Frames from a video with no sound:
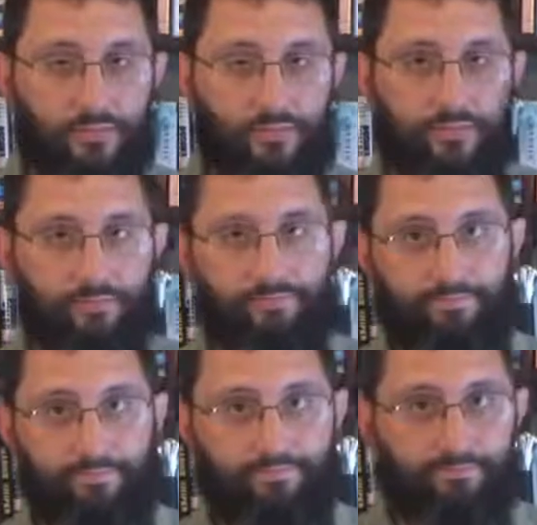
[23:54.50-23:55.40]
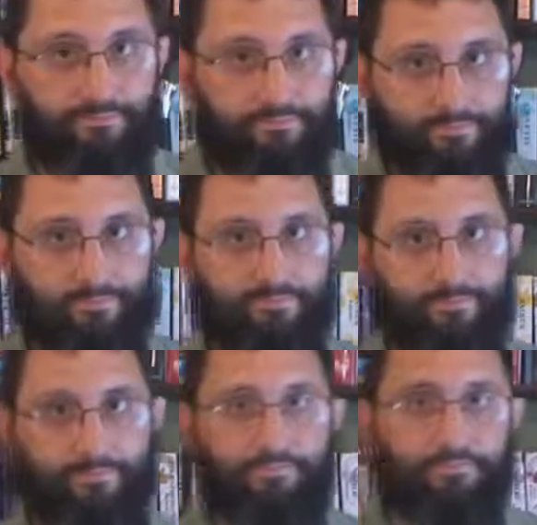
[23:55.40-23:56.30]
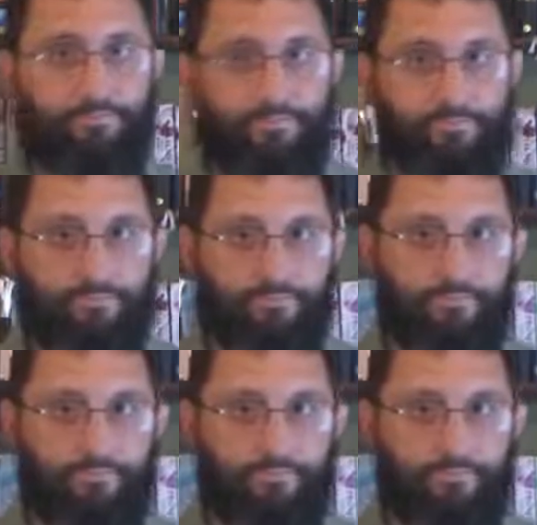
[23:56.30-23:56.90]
Nobody speaks.